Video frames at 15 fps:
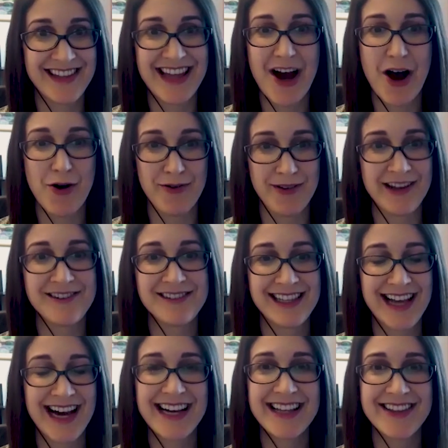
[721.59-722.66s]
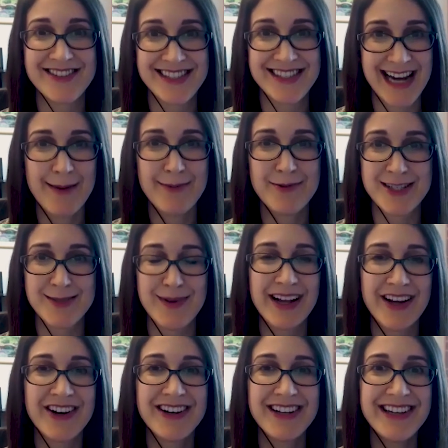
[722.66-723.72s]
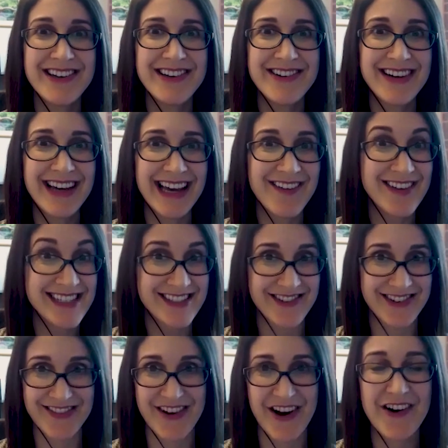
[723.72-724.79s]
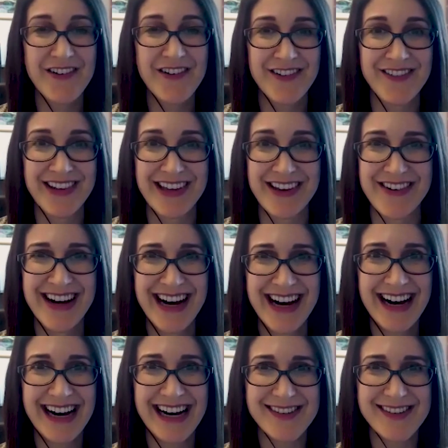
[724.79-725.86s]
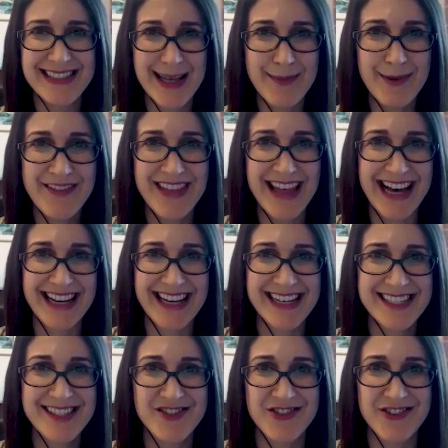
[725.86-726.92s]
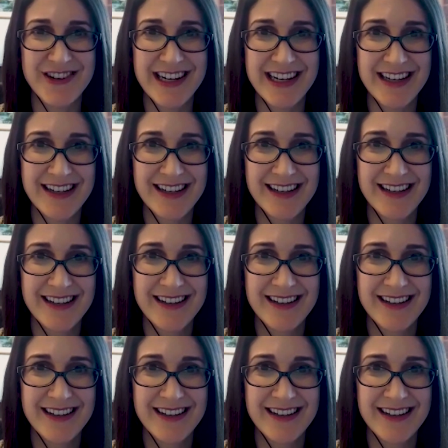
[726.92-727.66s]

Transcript: Now, there's a lot in those chapters, but could oh. you give a sort of overview of some of that history?